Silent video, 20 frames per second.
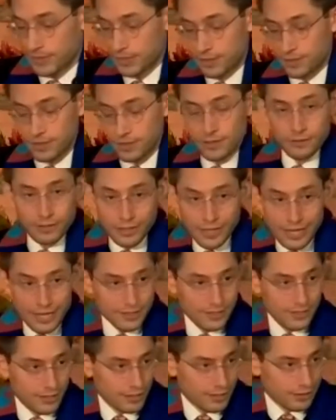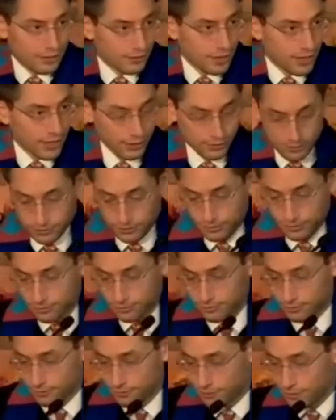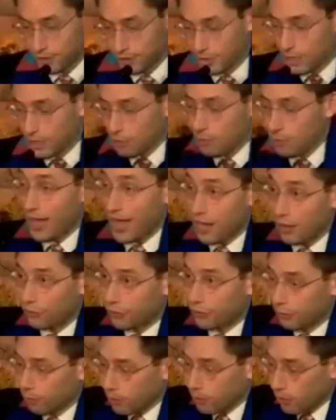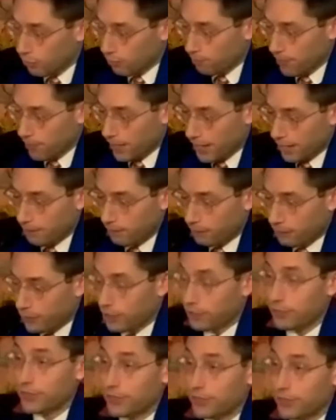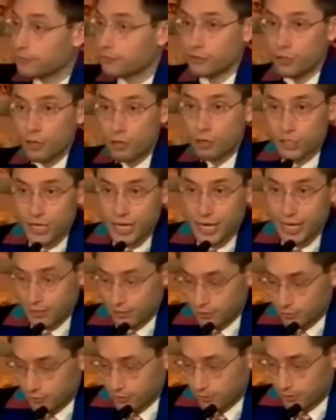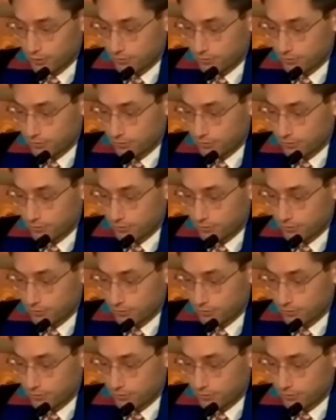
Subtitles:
The lesson is this: without the woke mob, there is no change.